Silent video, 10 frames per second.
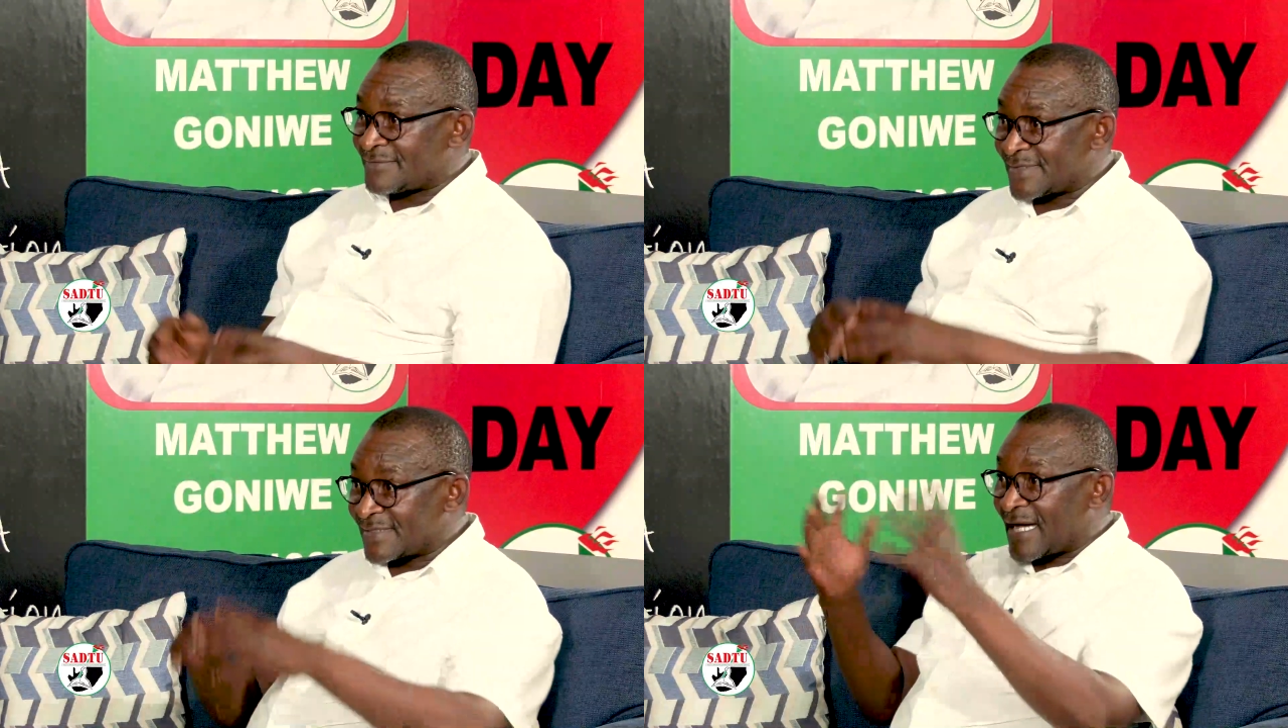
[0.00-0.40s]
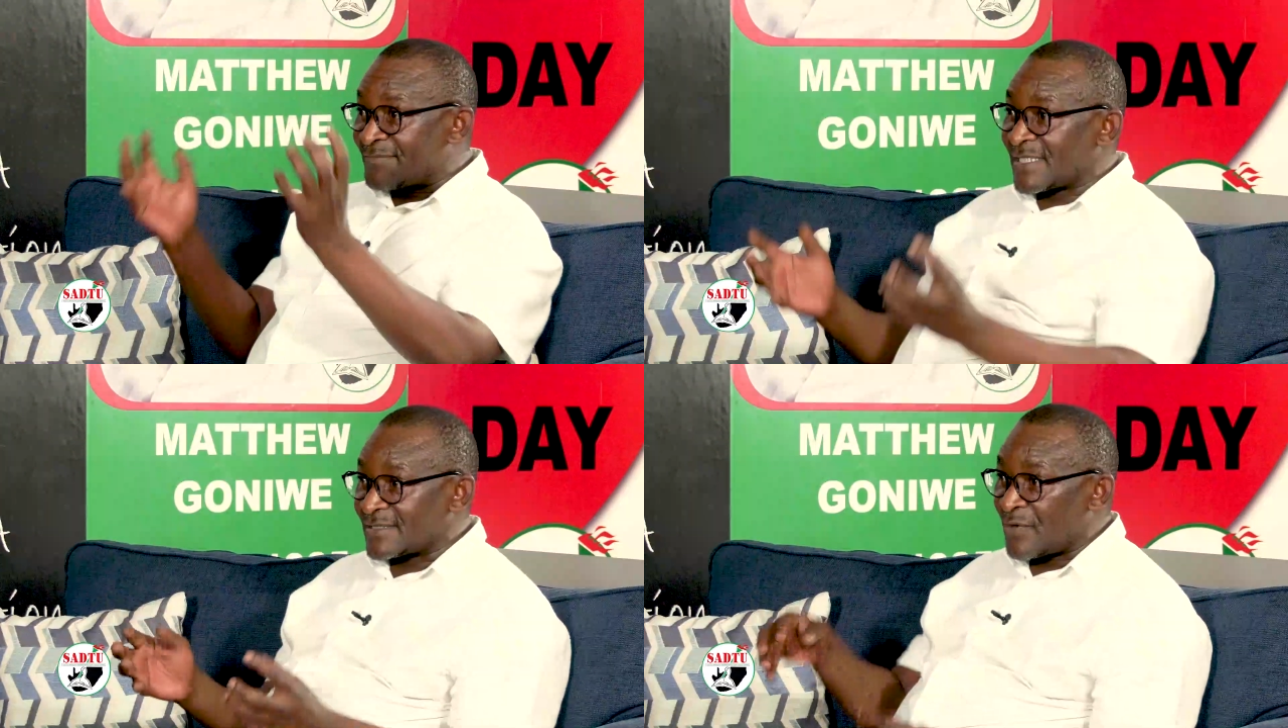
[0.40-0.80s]
but
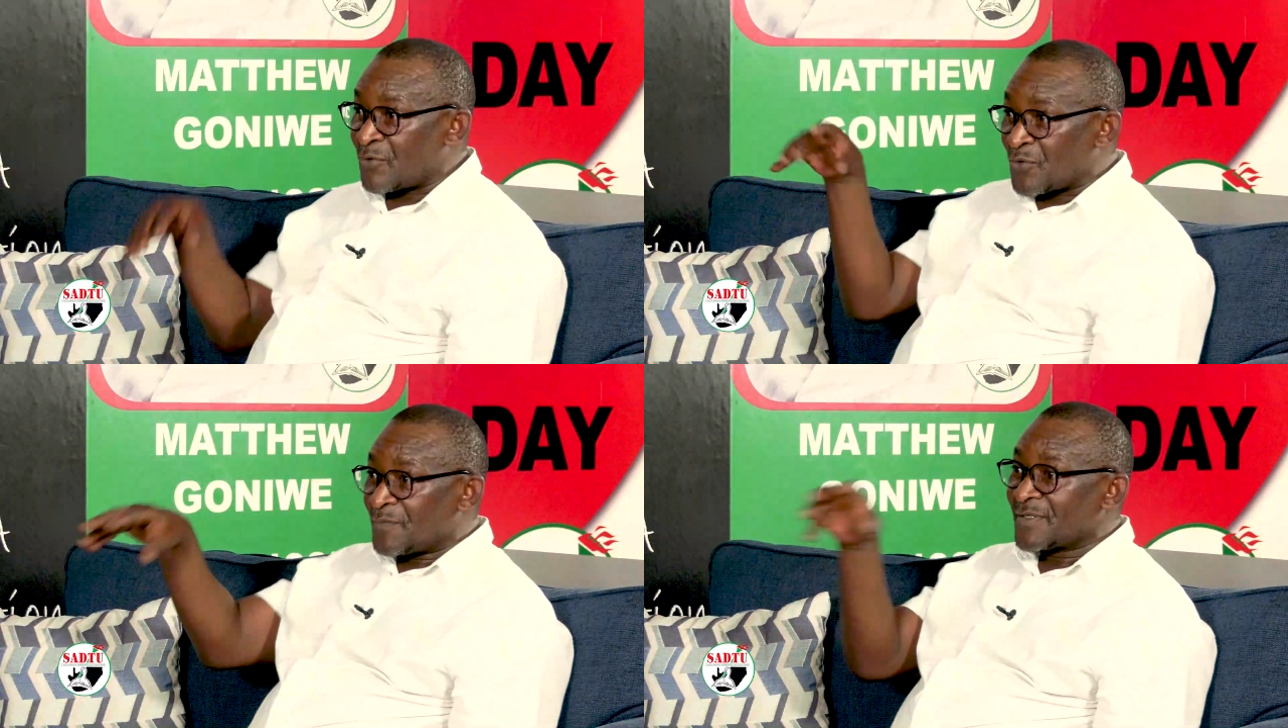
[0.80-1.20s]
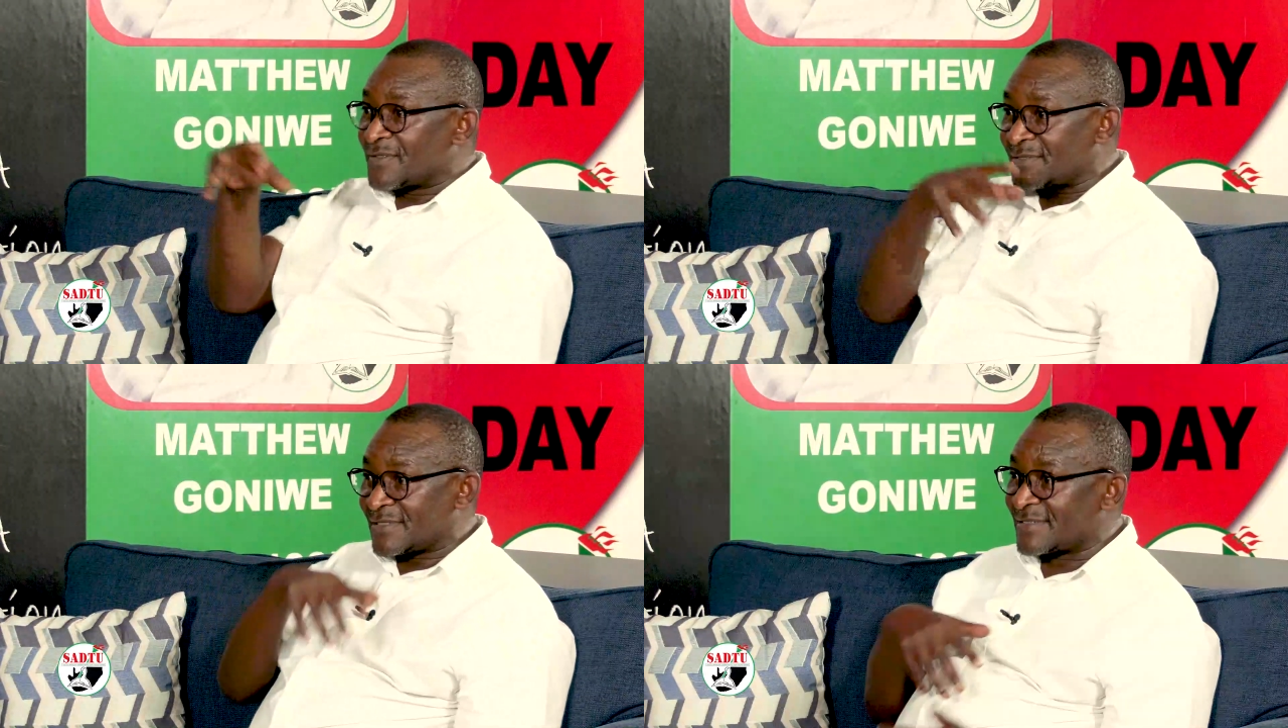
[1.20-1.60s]
comes as a group
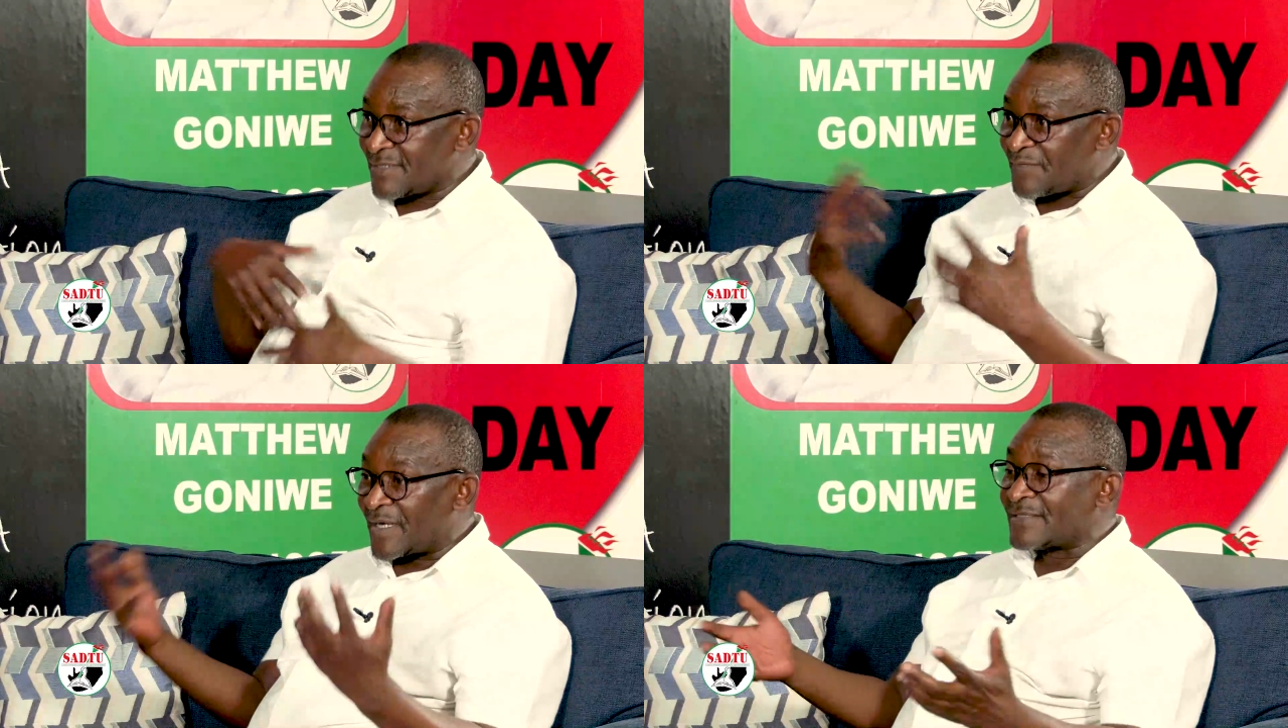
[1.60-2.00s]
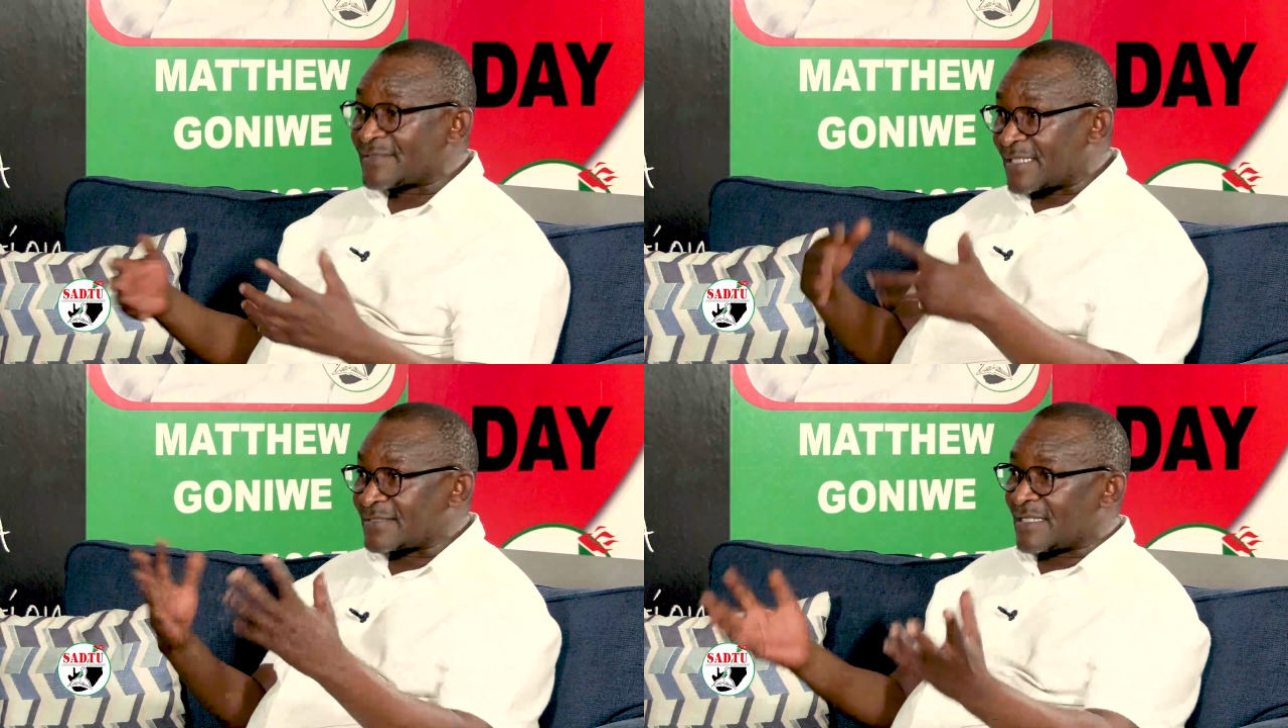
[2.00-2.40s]
because it's different
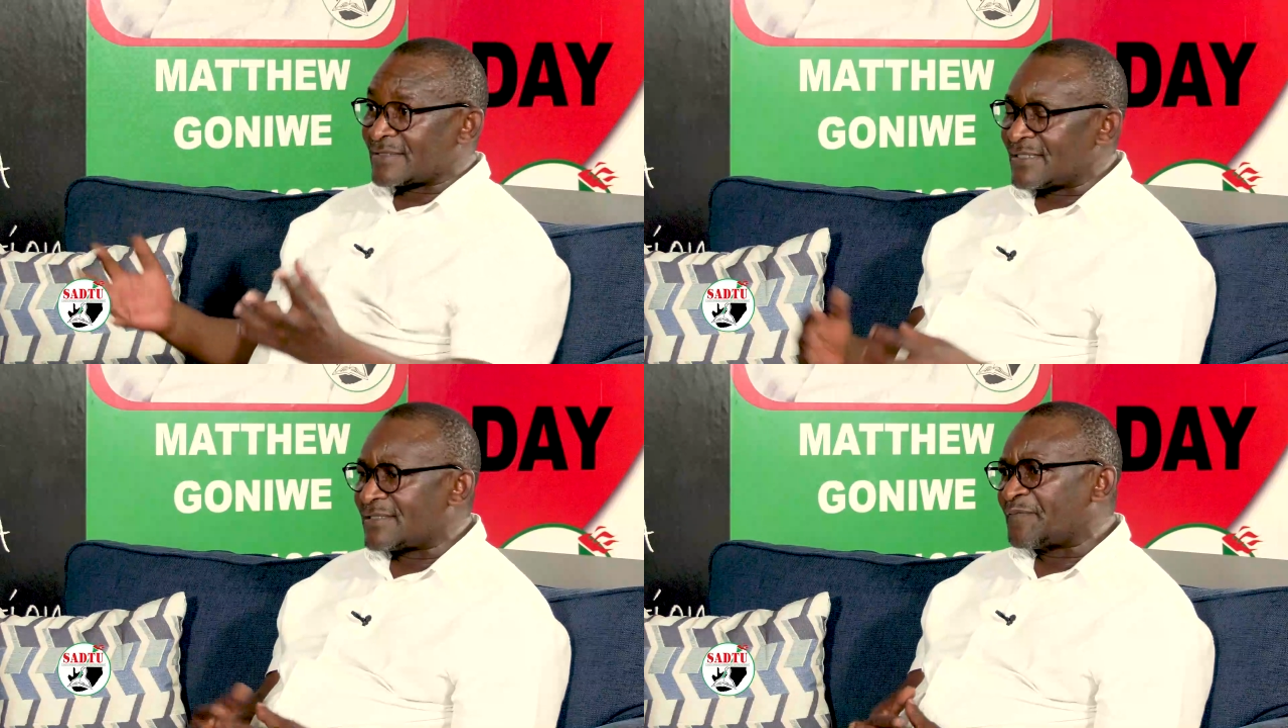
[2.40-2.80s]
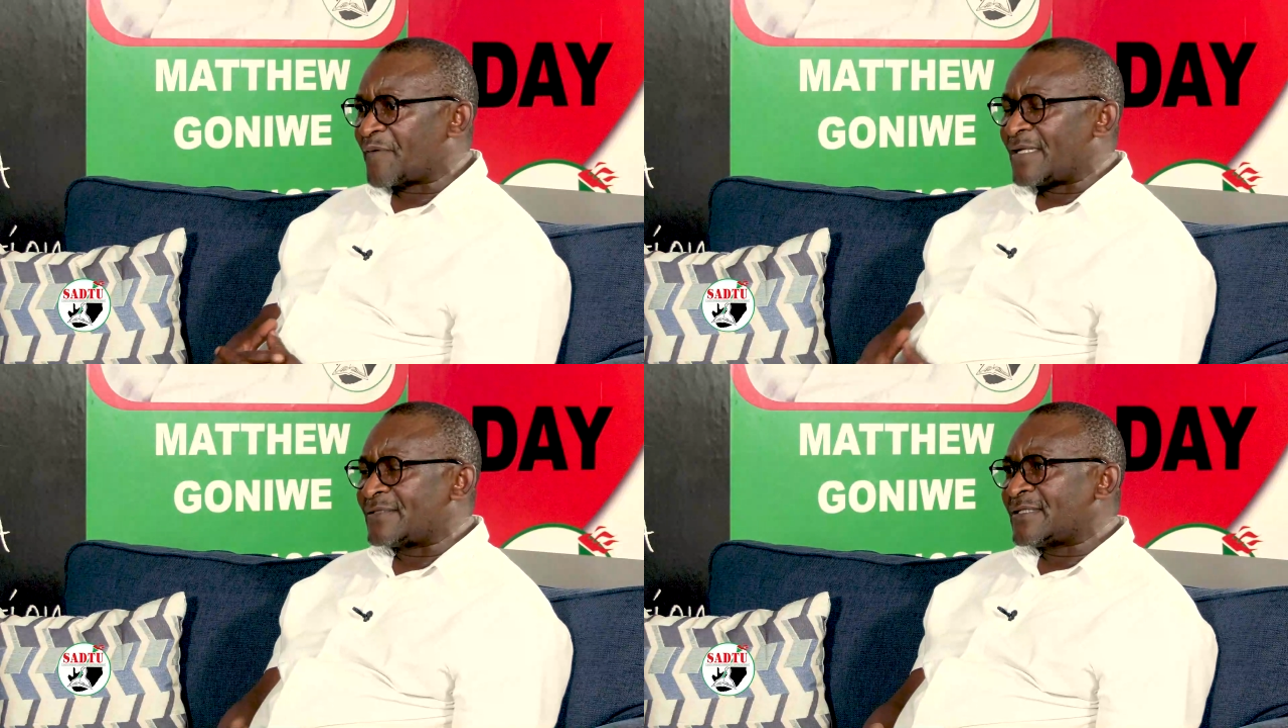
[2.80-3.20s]
sectors and
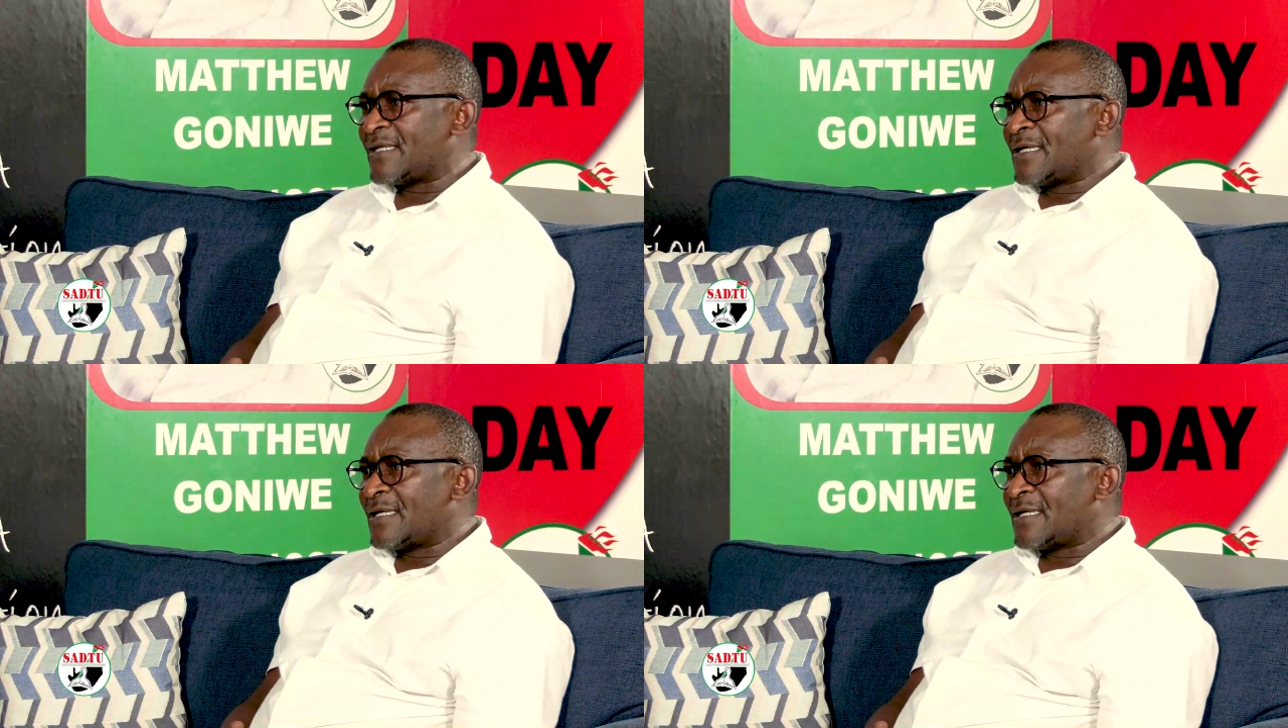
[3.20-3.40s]
different